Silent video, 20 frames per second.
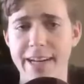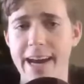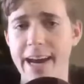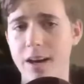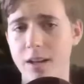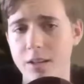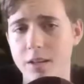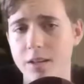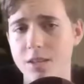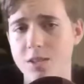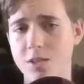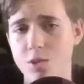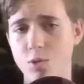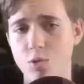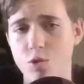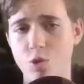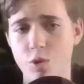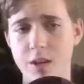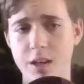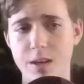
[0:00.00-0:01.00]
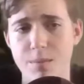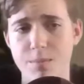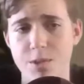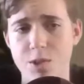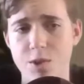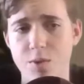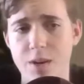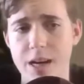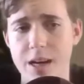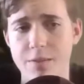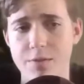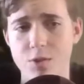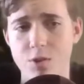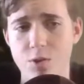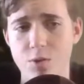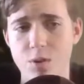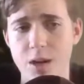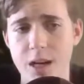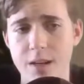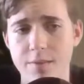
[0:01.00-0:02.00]
Alex, who join him soon
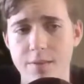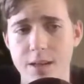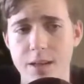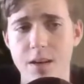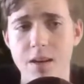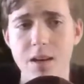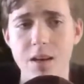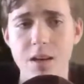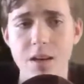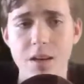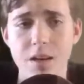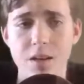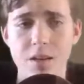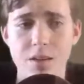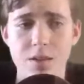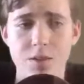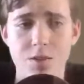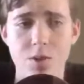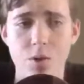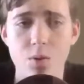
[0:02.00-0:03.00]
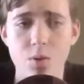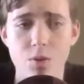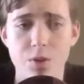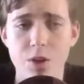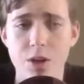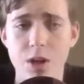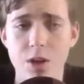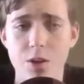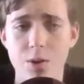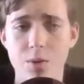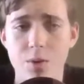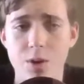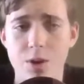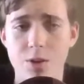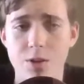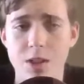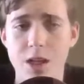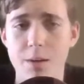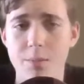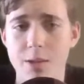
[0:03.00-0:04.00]
after arriving, don't know
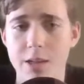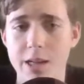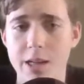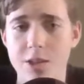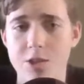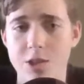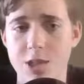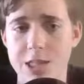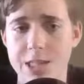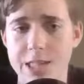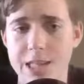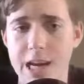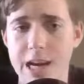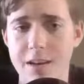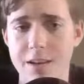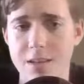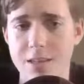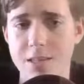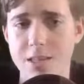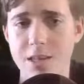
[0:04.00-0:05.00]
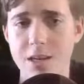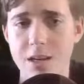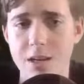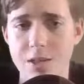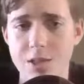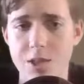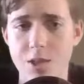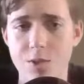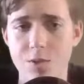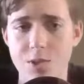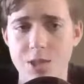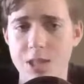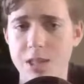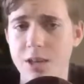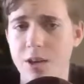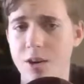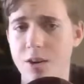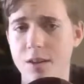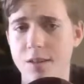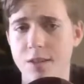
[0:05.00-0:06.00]
her double agent status, so
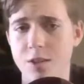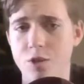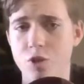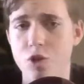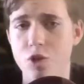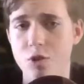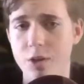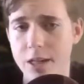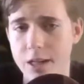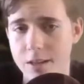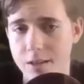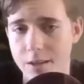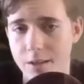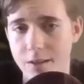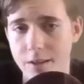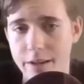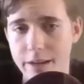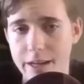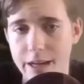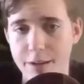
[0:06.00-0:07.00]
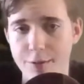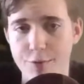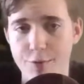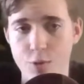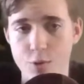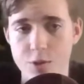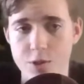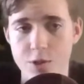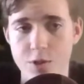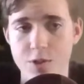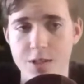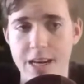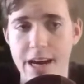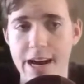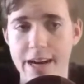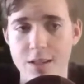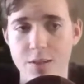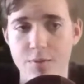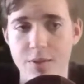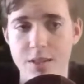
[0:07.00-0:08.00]
see her as a traitor, and force her to
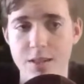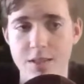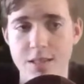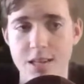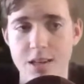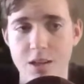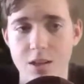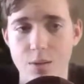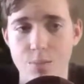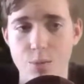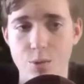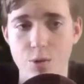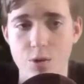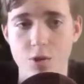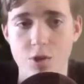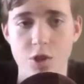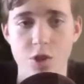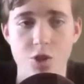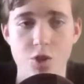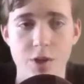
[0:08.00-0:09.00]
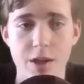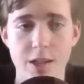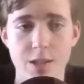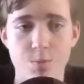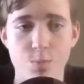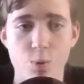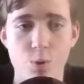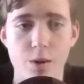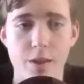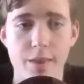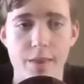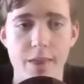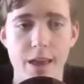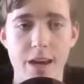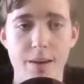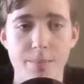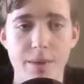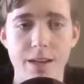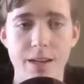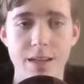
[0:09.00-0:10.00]
activate the teleporter to transport
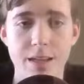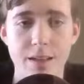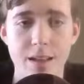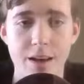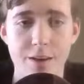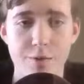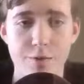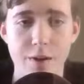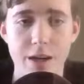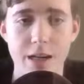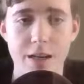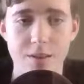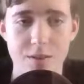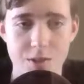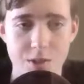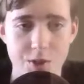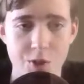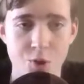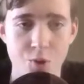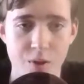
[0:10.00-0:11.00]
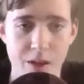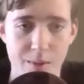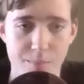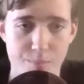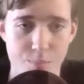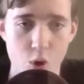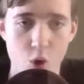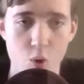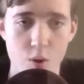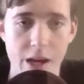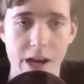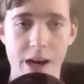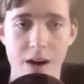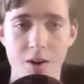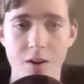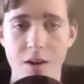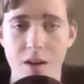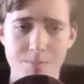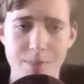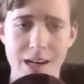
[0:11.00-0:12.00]
them and Eli Vance, who they broke
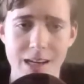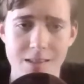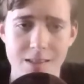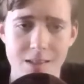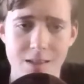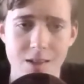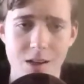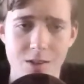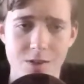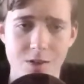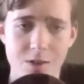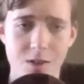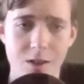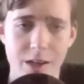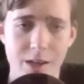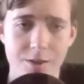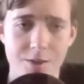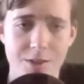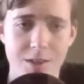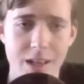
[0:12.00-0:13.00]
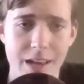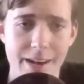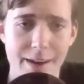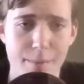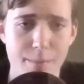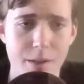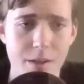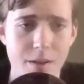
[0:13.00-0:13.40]
out, back to Dr. Kleiner's lab.